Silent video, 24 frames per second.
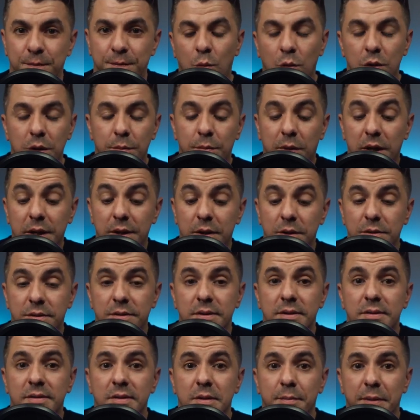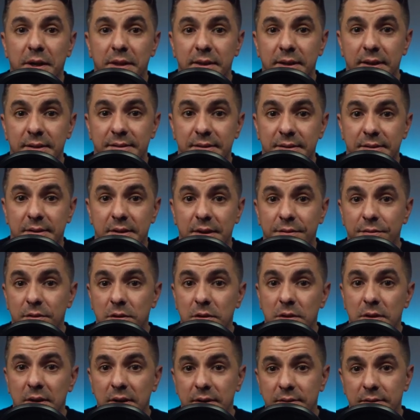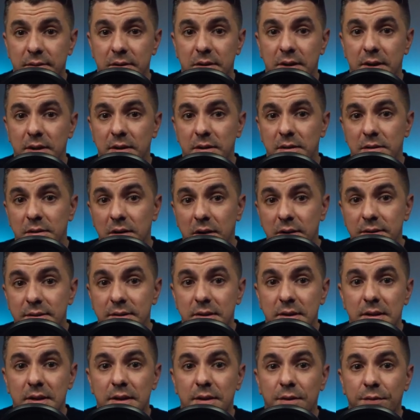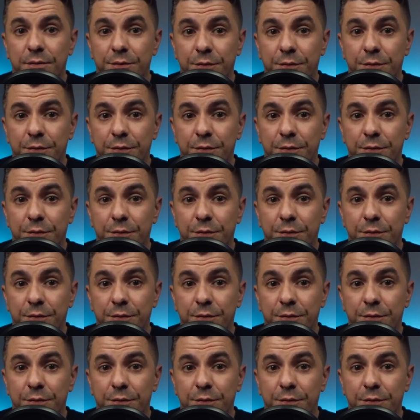What you might notice about the sE7 is that it nicely